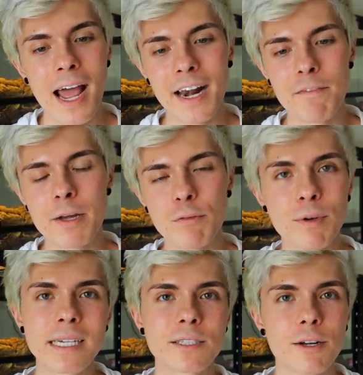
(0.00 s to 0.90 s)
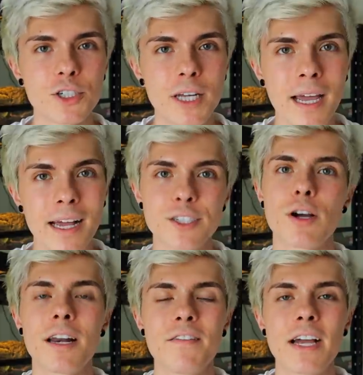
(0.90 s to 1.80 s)
And I've been researching and
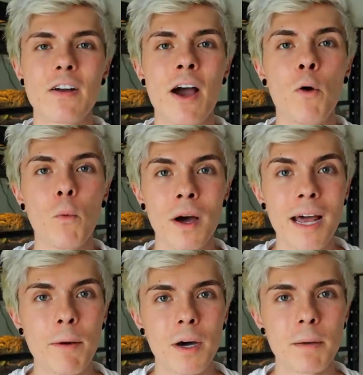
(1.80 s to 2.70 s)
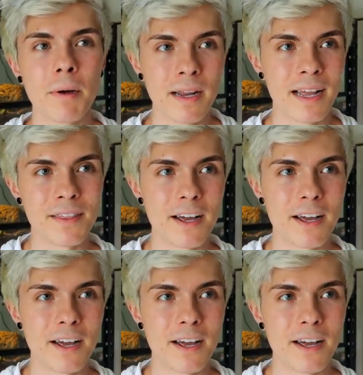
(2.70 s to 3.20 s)
trying to figure out what I want to put in